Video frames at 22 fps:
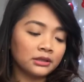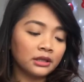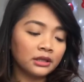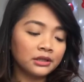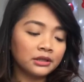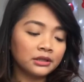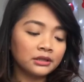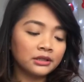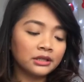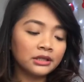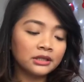
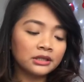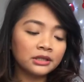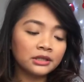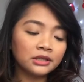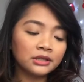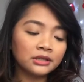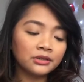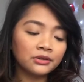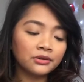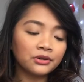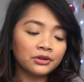This
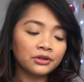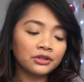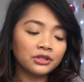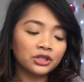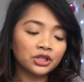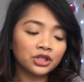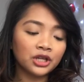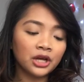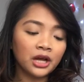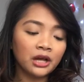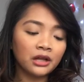luxurious
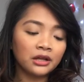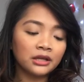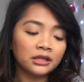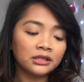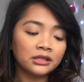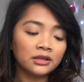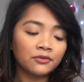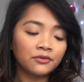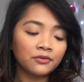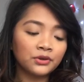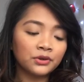gel
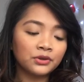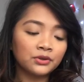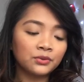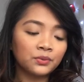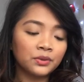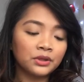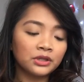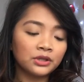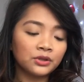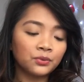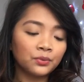is infused
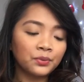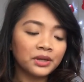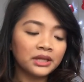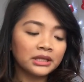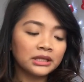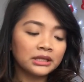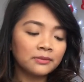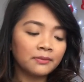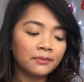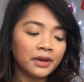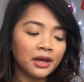with
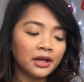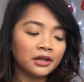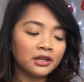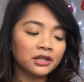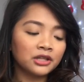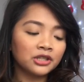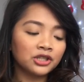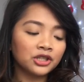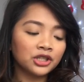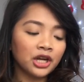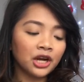
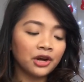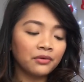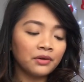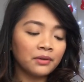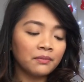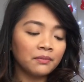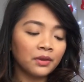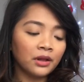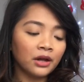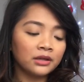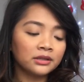sweet-smelling
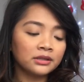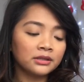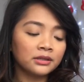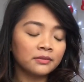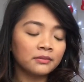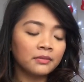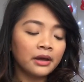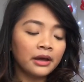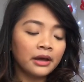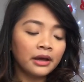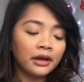cherry
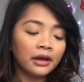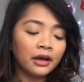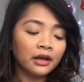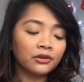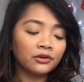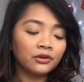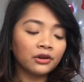blossom and